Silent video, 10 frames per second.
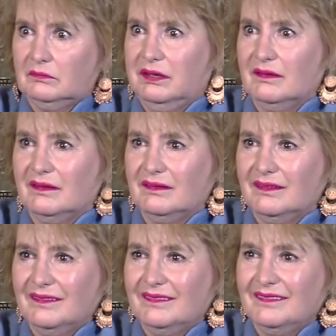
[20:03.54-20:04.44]
well,
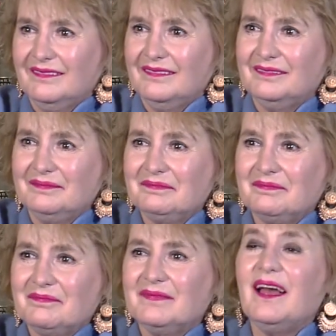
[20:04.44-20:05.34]
COVID has certainly
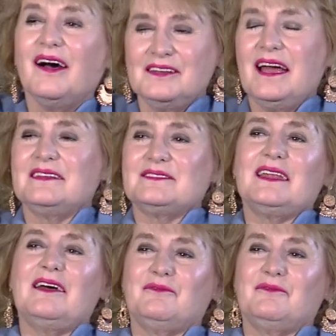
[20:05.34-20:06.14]
played a role in that.